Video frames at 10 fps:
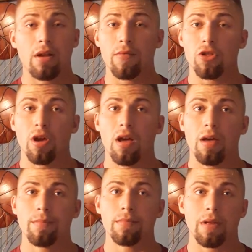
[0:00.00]
I don't have a
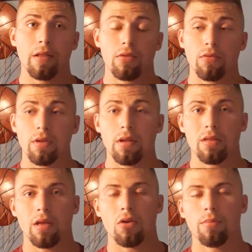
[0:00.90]
job. I just really got
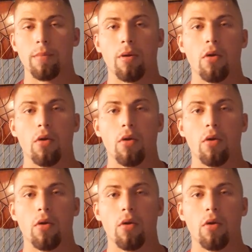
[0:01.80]
this guy to go play